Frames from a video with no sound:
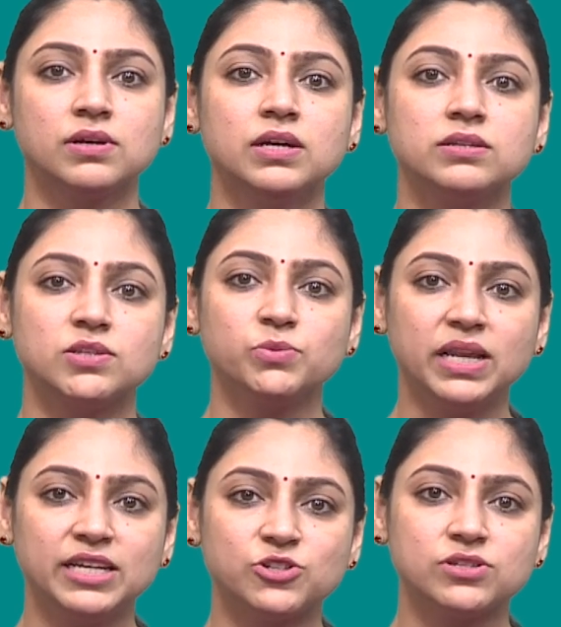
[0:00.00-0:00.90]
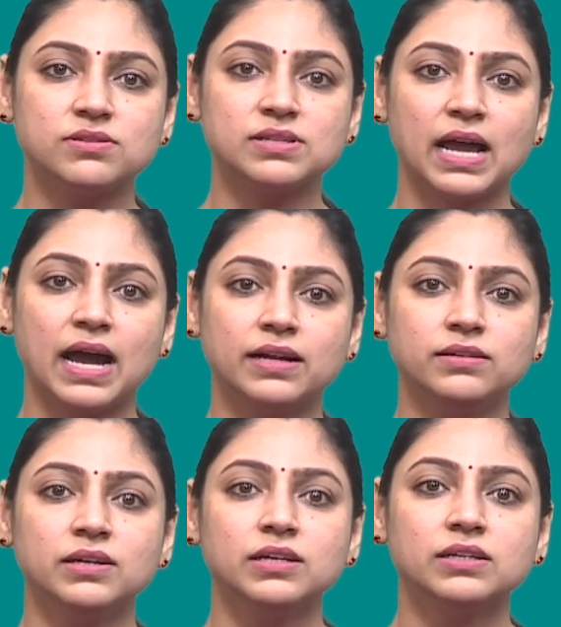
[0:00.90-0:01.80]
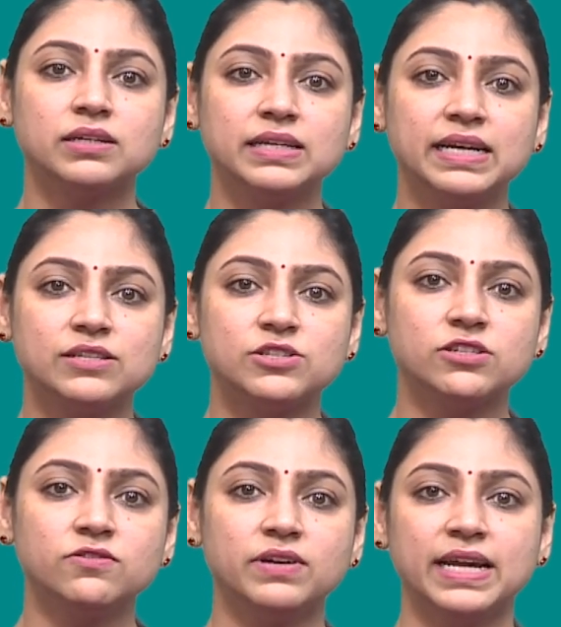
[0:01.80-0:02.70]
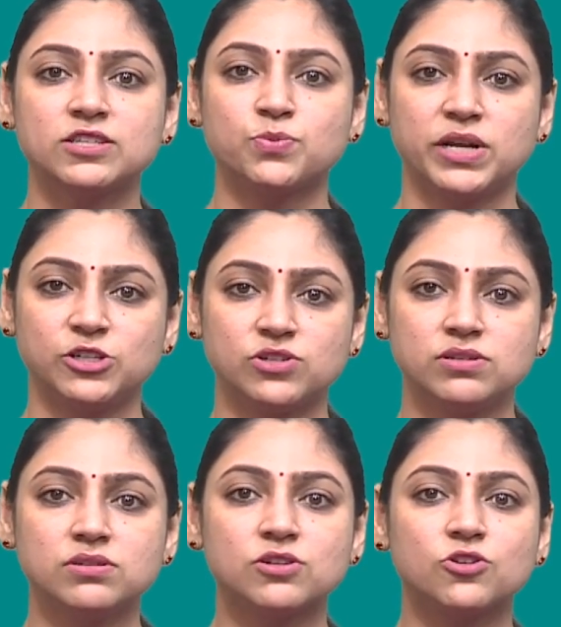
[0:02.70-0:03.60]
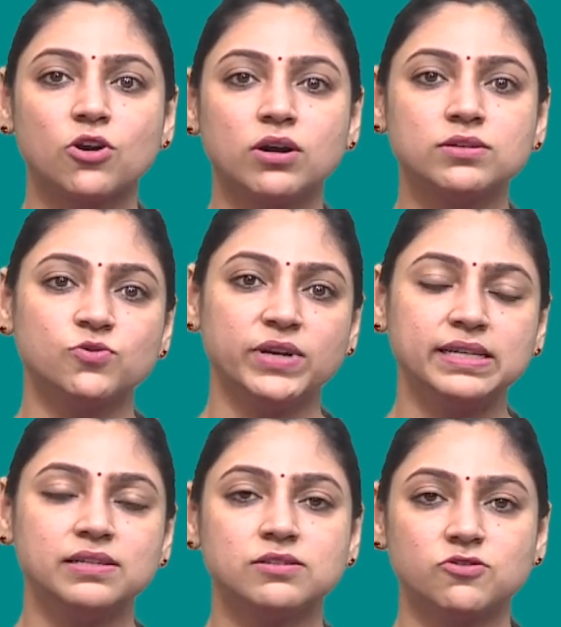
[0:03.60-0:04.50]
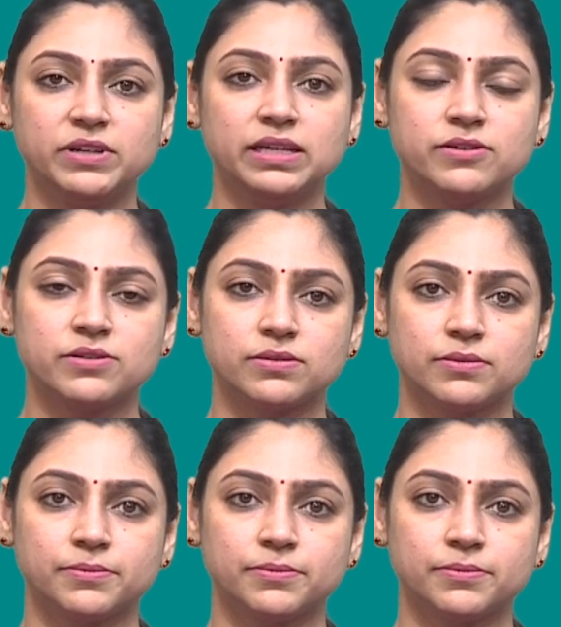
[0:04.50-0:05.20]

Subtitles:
simulations, and creative expressions across various fields.